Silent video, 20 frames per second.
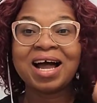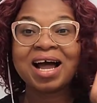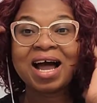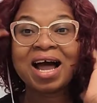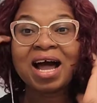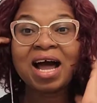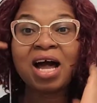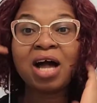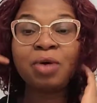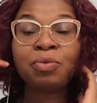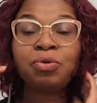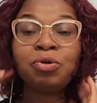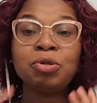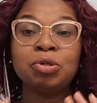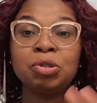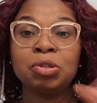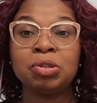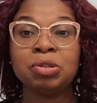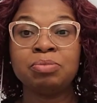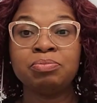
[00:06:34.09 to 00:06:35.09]
I
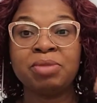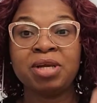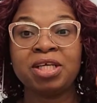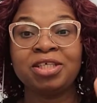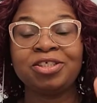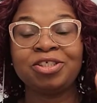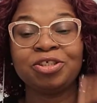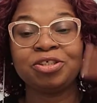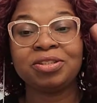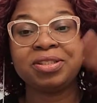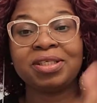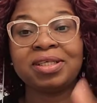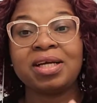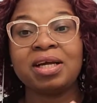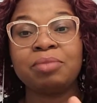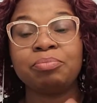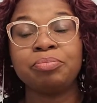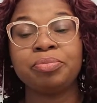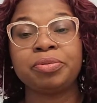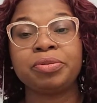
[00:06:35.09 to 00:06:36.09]
will make sure that
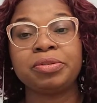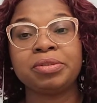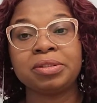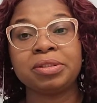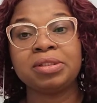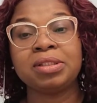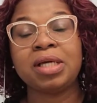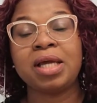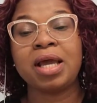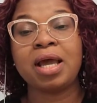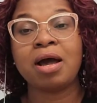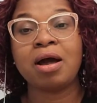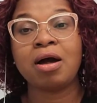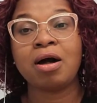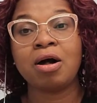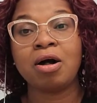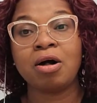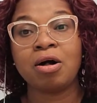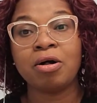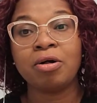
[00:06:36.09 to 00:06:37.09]
I put
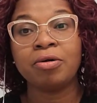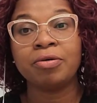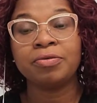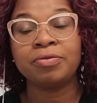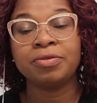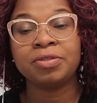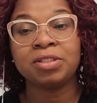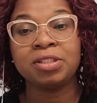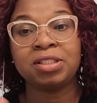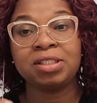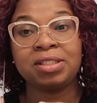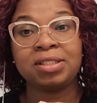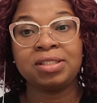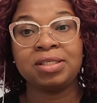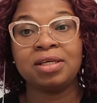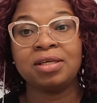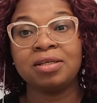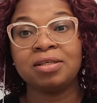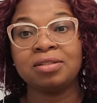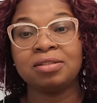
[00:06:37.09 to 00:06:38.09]
all the
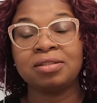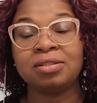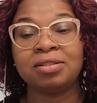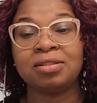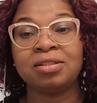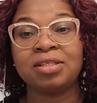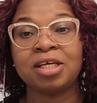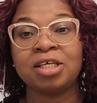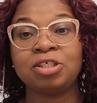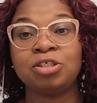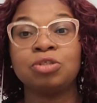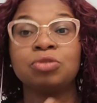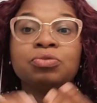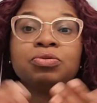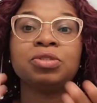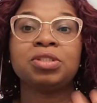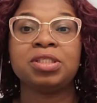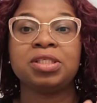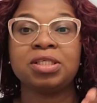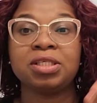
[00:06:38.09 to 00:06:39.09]
details that you
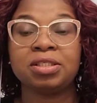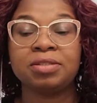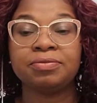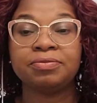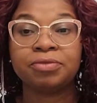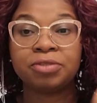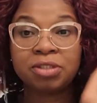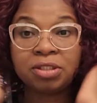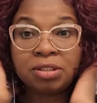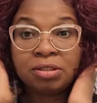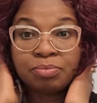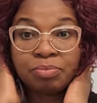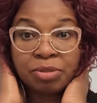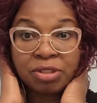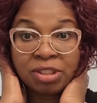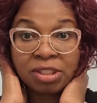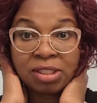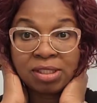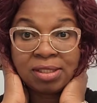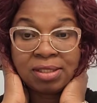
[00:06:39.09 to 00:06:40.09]
will need for
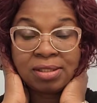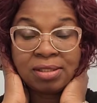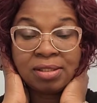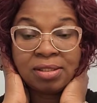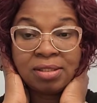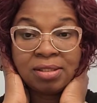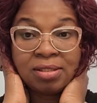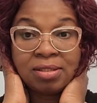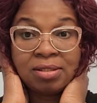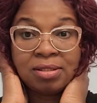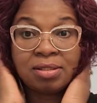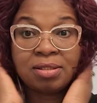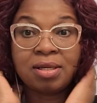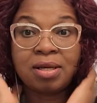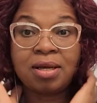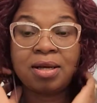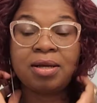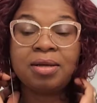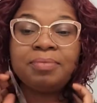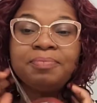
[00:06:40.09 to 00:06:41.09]
purchasing this
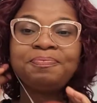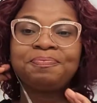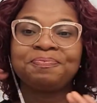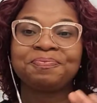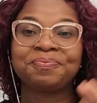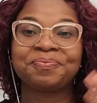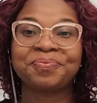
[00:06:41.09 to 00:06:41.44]
um,